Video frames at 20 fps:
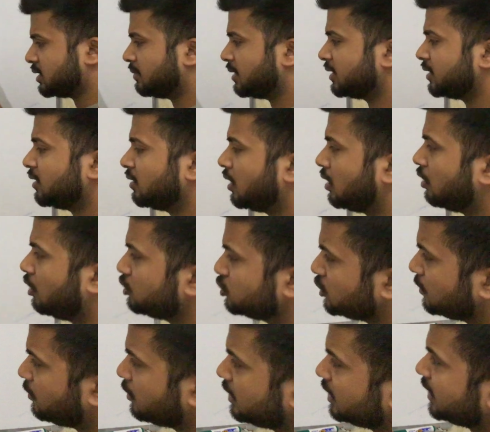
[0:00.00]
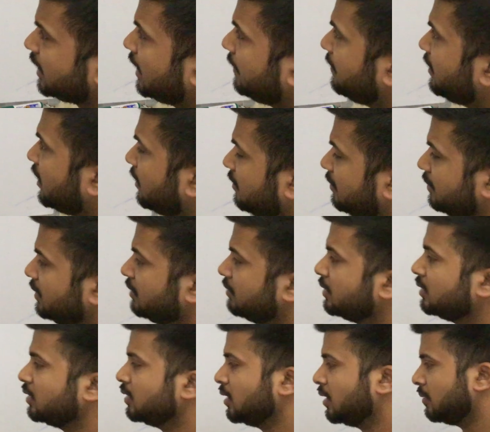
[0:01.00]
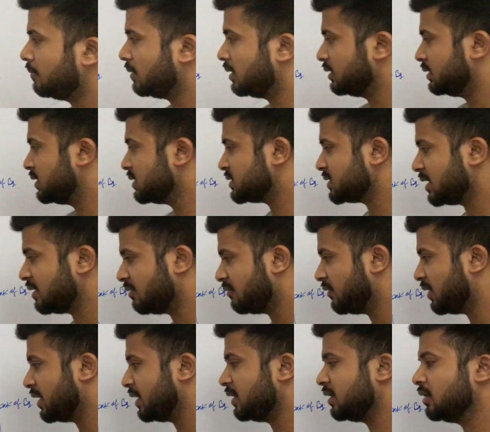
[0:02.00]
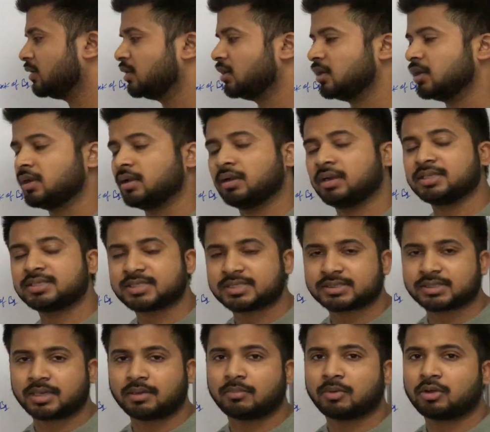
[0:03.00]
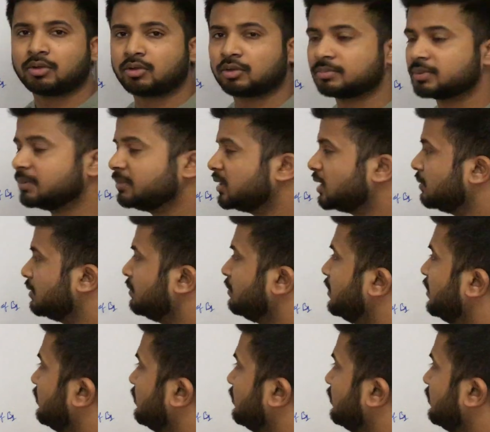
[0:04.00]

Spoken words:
some other also product have vitamin B1, but these have very richest amount of the vitamin